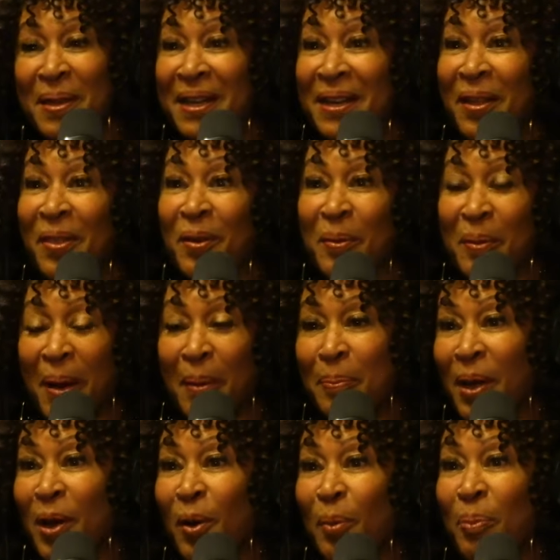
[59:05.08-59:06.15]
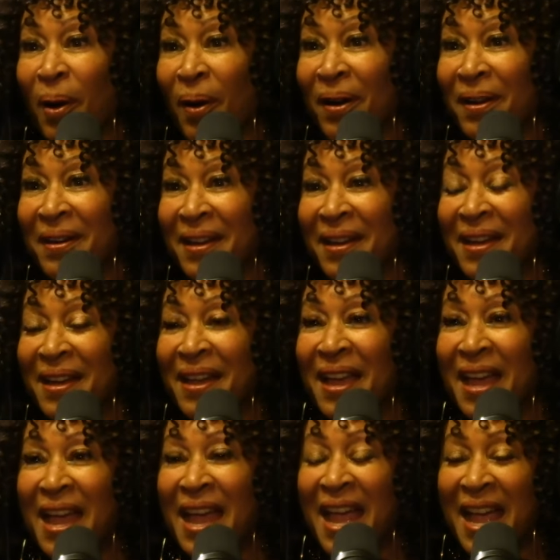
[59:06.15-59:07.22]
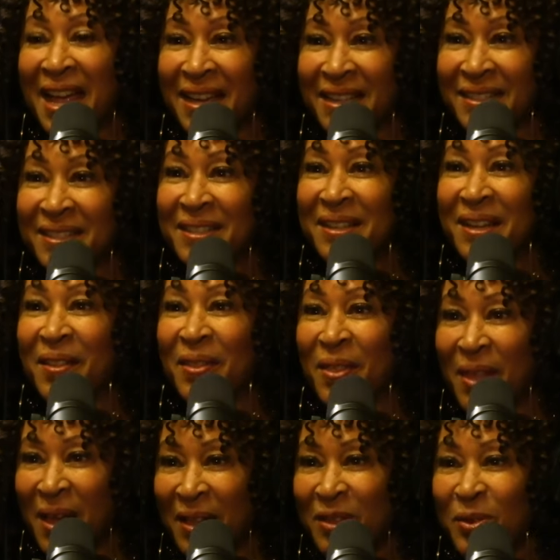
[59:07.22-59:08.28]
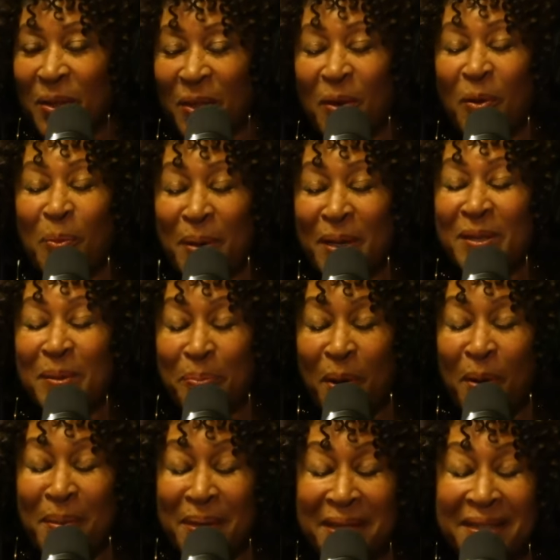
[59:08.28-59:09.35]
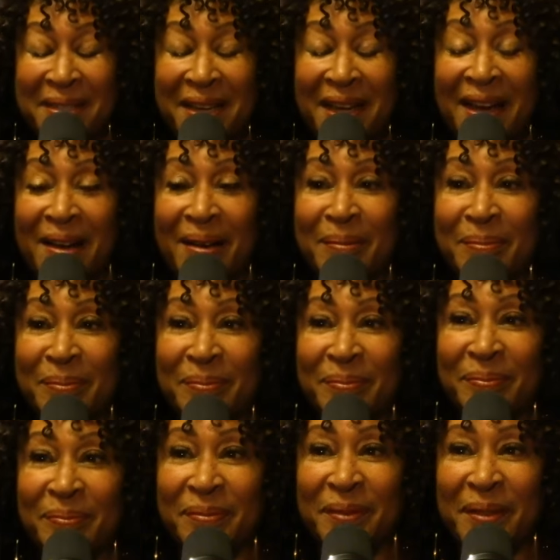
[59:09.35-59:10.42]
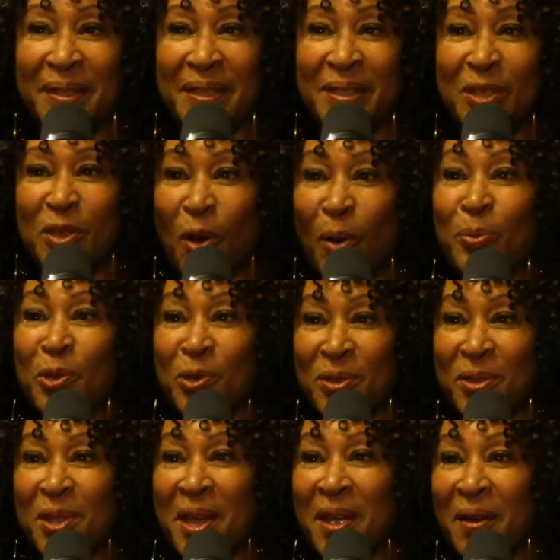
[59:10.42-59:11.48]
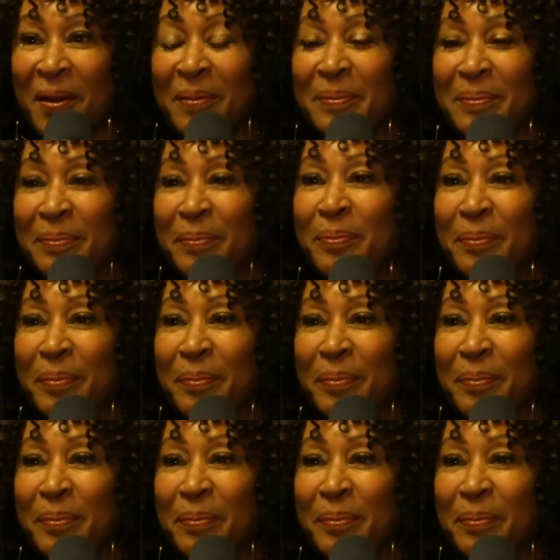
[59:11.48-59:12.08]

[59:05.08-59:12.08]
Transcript: going to be a bigger park, and there will be some permanent sculptures there.